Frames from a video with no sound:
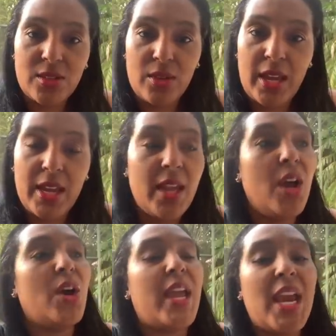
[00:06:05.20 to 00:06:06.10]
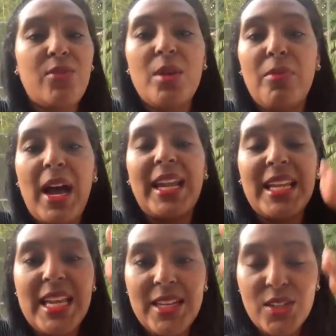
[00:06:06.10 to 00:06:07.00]
okay? Everybody
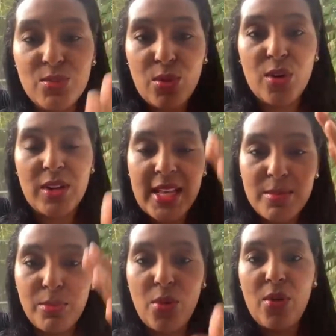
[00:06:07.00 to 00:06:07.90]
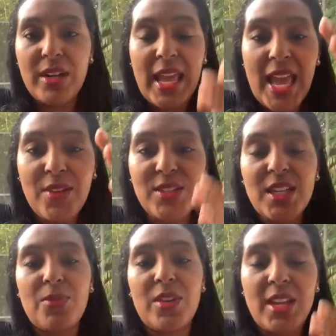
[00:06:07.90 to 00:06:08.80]
in this world that's born have
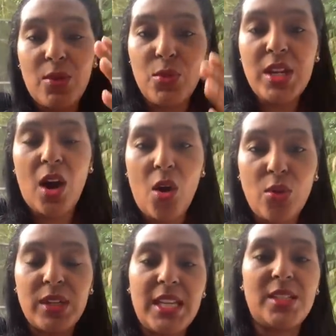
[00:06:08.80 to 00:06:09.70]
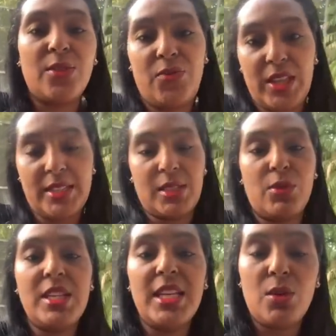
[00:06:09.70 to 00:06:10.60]
something that we all need to fix and
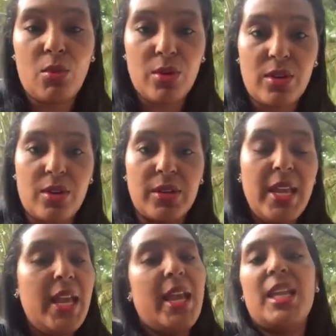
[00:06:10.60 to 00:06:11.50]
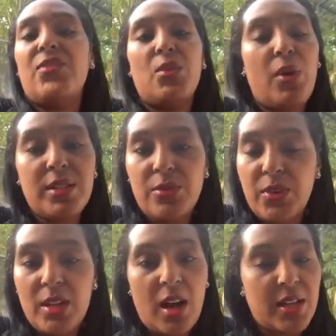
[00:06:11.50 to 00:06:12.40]
we need to work on. And if it wasn't for
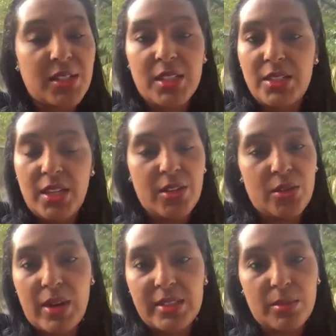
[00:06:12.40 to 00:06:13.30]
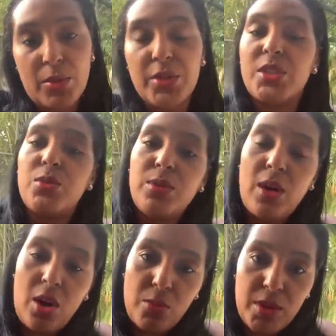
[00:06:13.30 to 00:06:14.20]
God's continued grace and mercy, we will
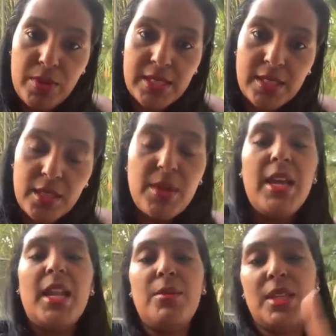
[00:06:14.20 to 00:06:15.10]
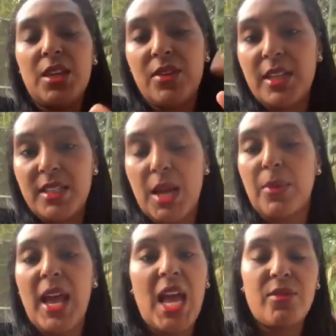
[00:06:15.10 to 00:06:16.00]
all be messed up. Let me give you an
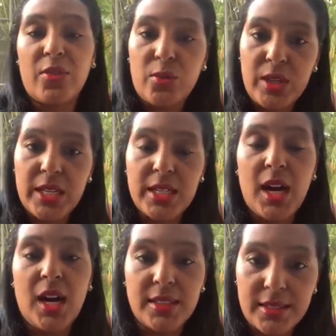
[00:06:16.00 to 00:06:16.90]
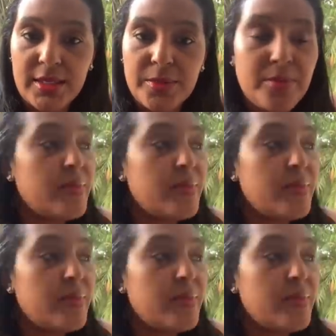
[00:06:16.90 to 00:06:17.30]
example. I have a friend, honestly.